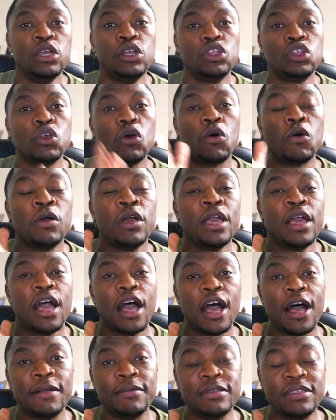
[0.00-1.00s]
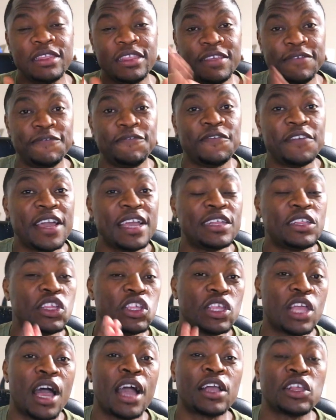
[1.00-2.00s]
So um, defense
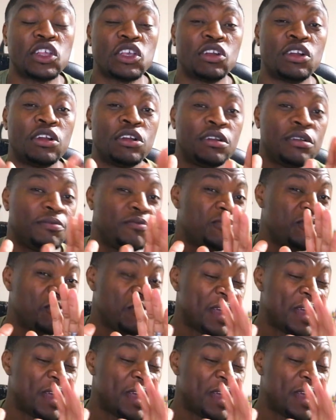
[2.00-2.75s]
stocks are